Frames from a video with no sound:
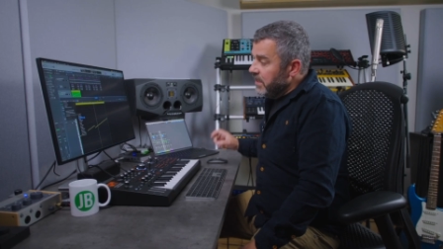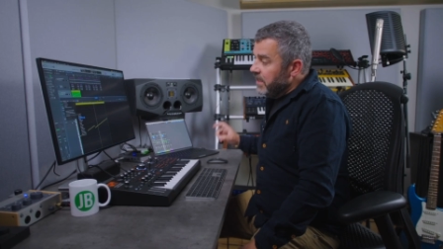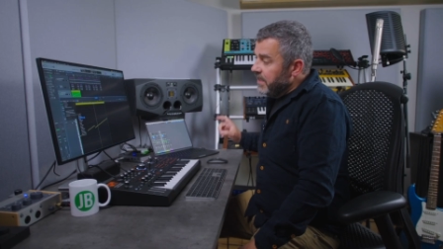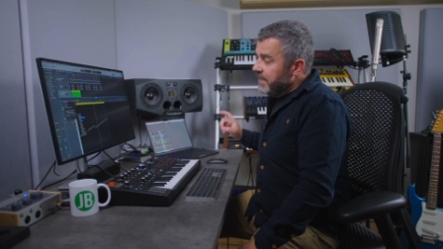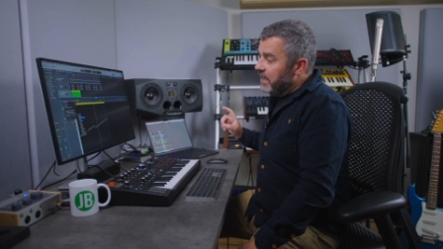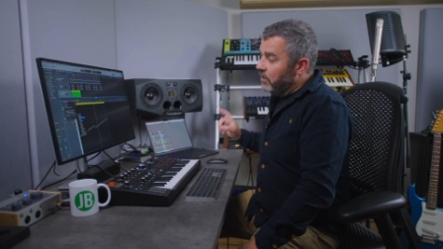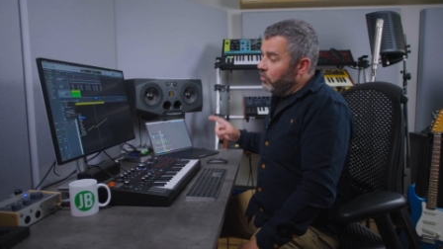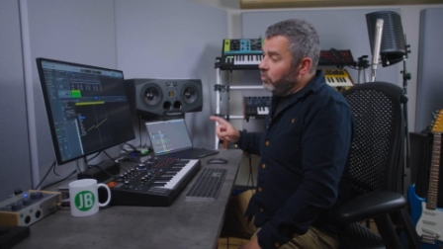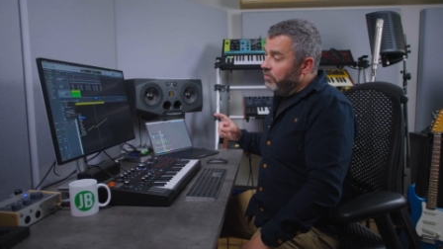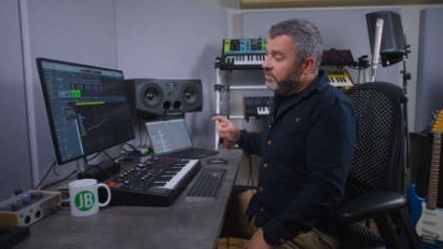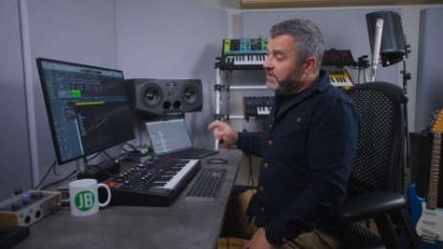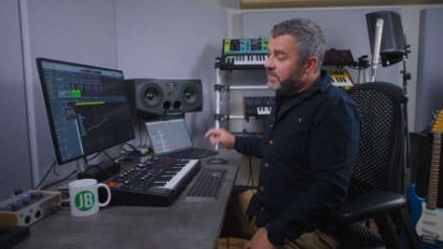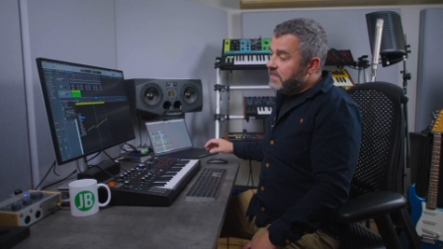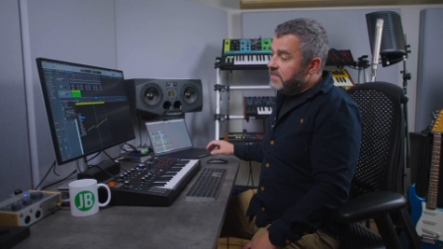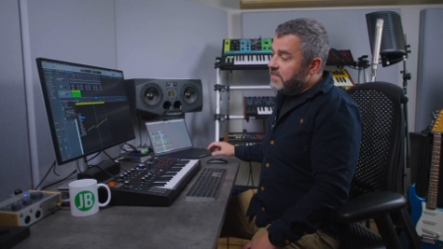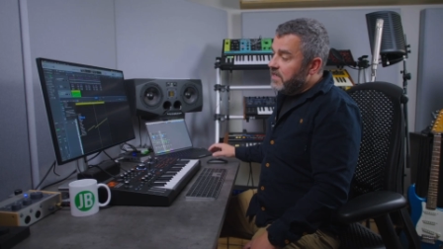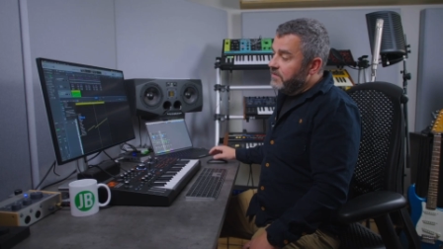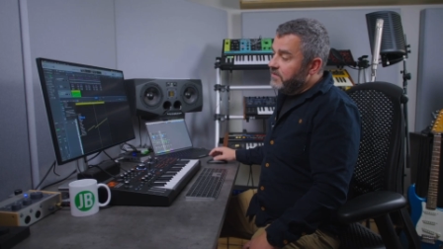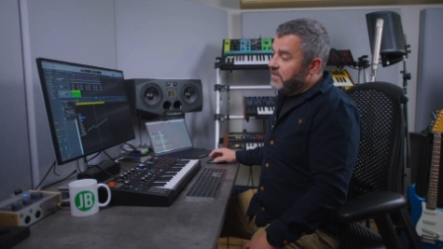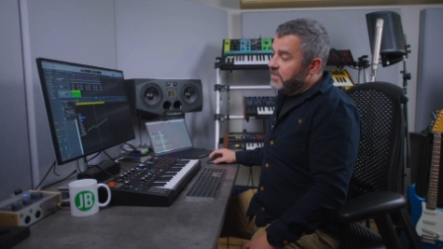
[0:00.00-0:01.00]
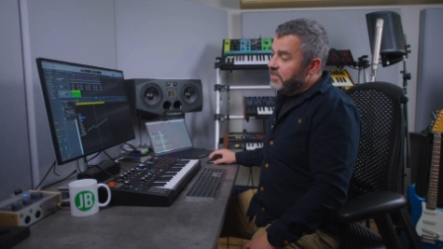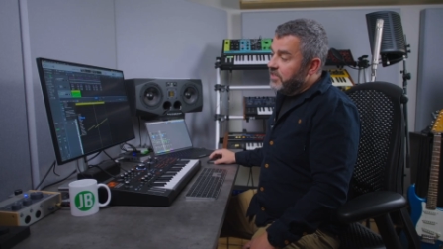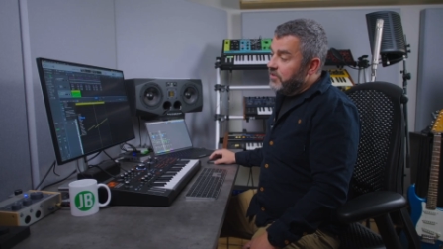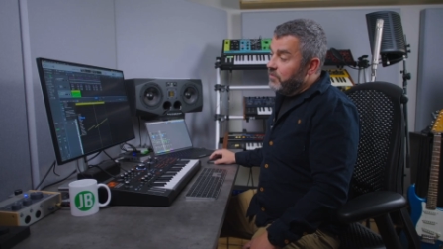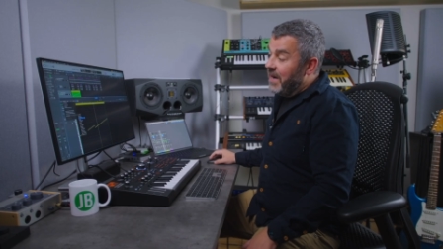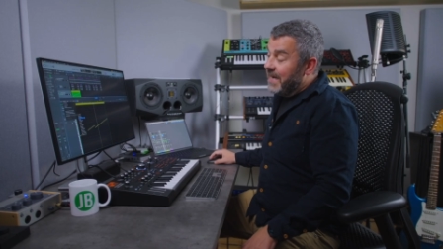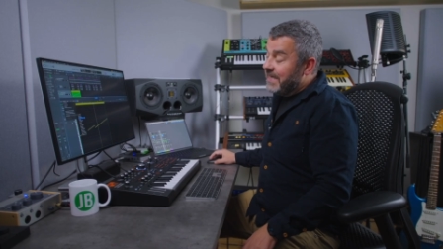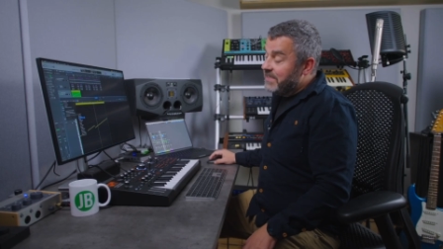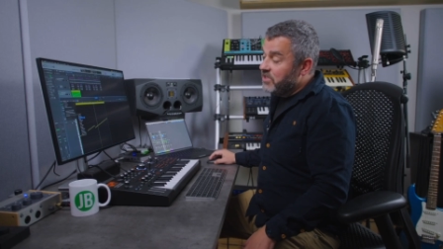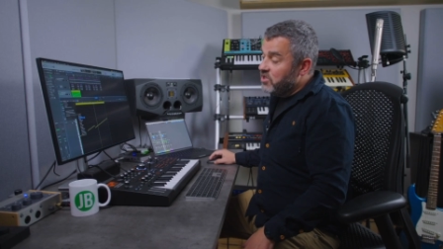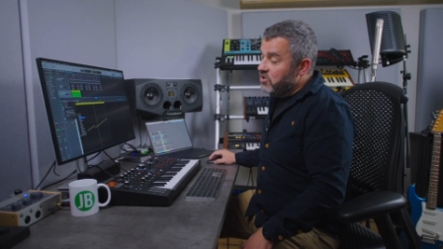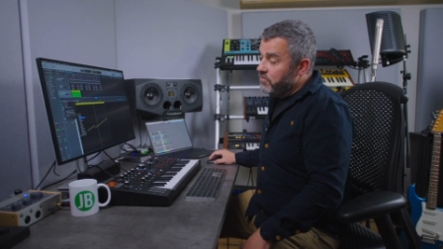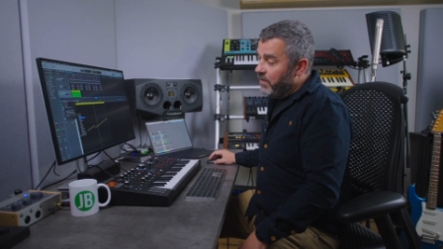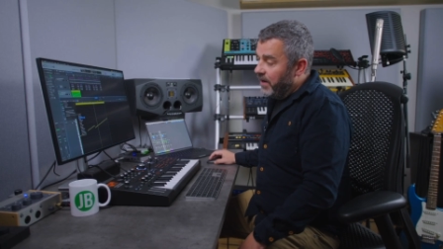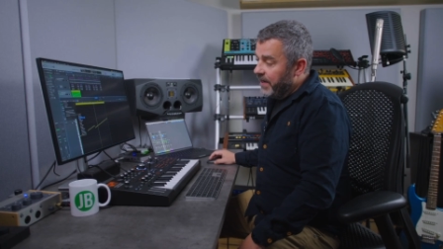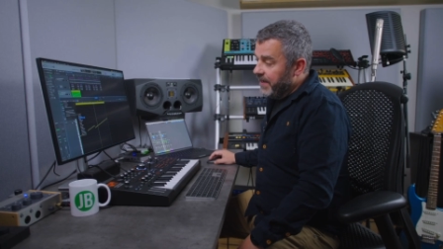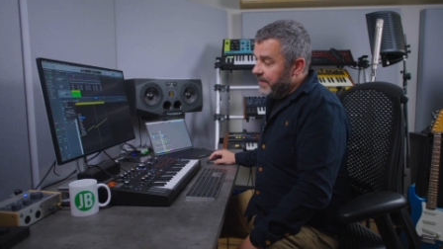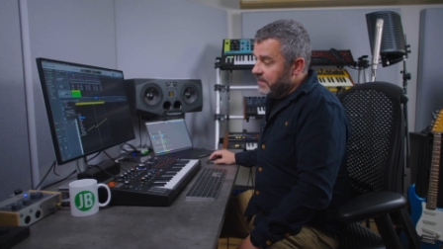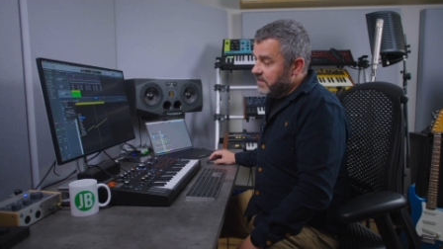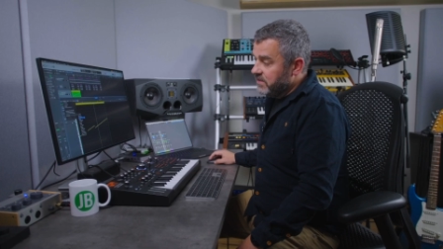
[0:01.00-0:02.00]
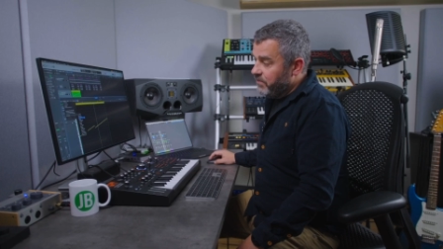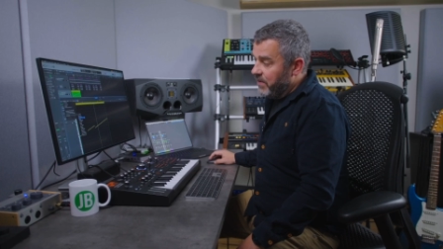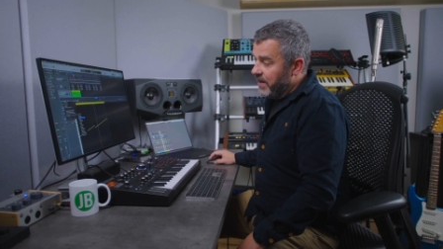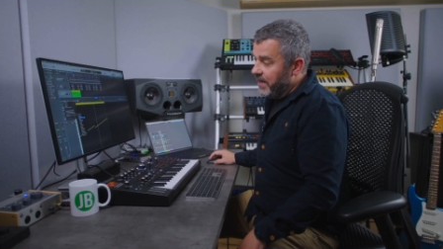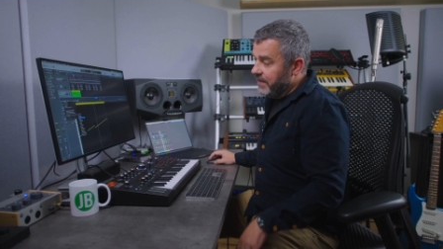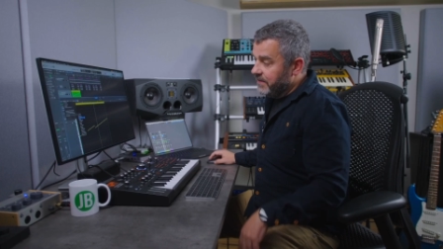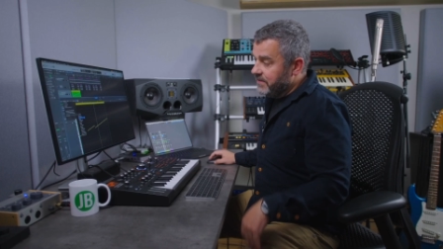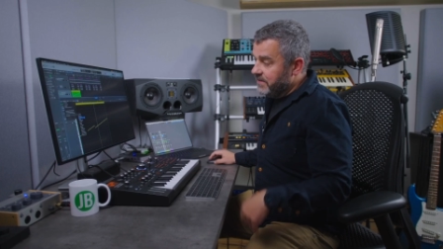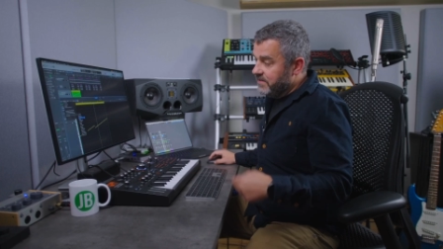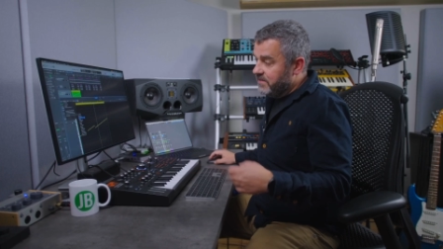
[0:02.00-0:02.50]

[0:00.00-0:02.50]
Now, what this is going to do, as you might expect,